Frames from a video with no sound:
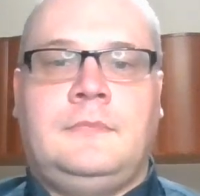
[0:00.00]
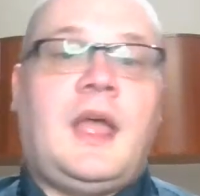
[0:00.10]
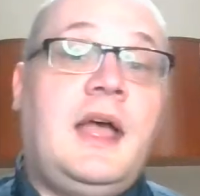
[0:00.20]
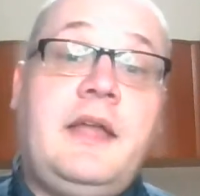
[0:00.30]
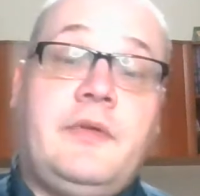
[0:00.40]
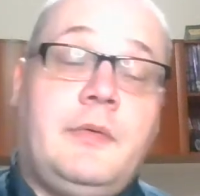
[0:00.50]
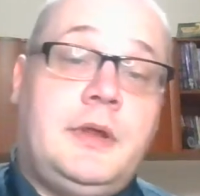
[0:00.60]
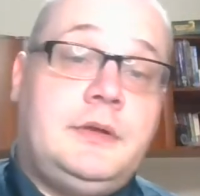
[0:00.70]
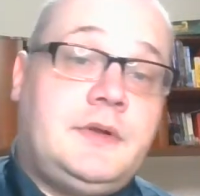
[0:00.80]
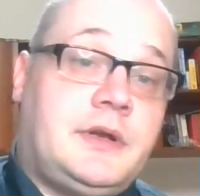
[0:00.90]
Hi
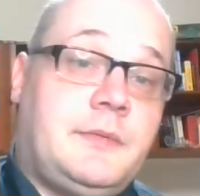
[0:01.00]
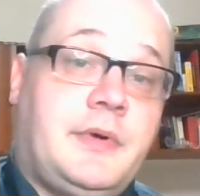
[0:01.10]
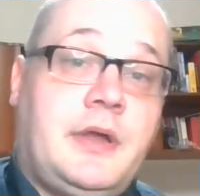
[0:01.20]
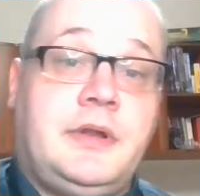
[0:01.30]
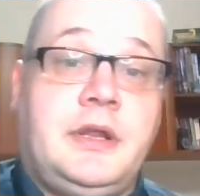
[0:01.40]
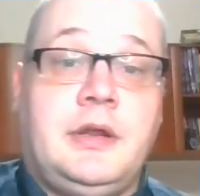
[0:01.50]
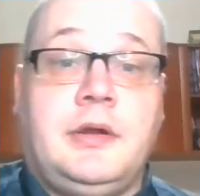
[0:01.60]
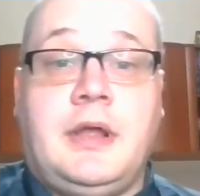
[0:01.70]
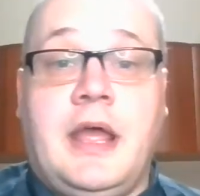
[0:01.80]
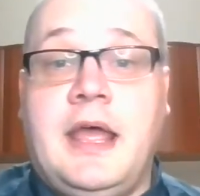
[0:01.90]
everyone, Dr. Brown
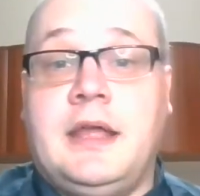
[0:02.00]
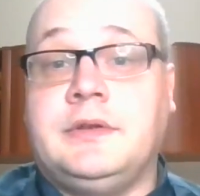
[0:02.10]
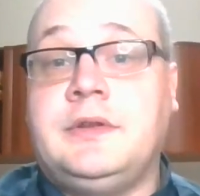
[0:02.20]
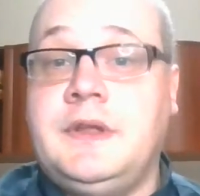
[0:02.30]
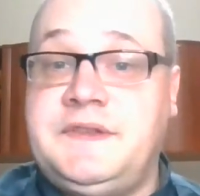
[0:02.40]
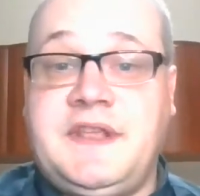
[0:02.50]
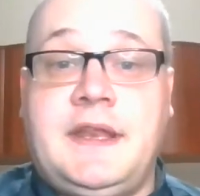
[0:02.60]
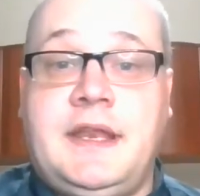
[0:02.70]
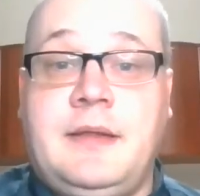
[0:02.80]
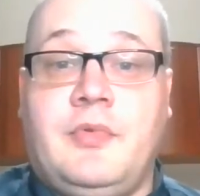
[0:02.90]
here, and good
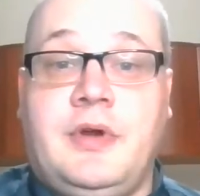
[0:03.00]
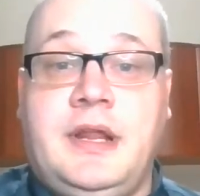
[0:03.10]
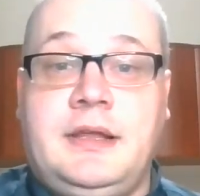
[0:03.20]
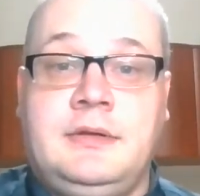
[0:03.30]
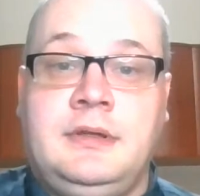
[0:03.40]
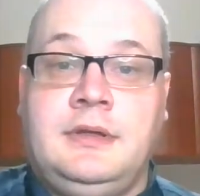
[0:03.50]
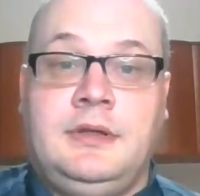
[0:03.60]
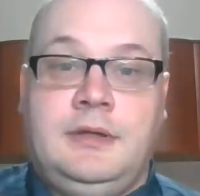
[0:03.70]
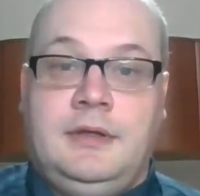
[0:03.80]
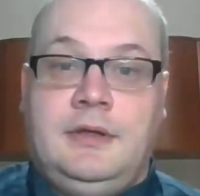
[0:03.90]
Sunday morning.
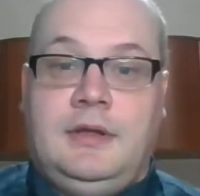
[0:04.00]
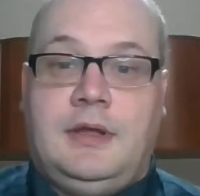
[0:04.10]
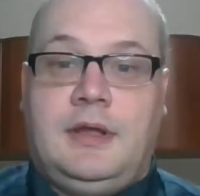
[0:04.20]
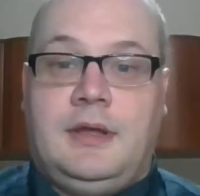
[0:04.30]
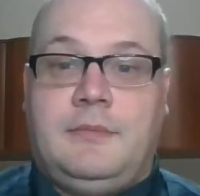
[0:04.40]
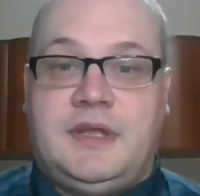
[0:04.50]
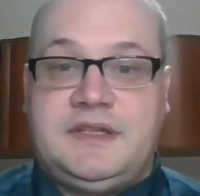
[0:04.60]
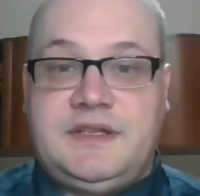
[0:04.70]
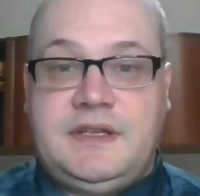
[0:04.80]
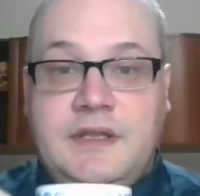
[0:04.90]
I got my
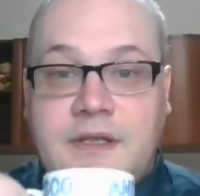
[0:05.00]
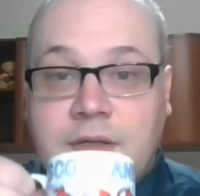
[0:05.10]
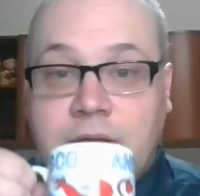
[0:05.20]
tea.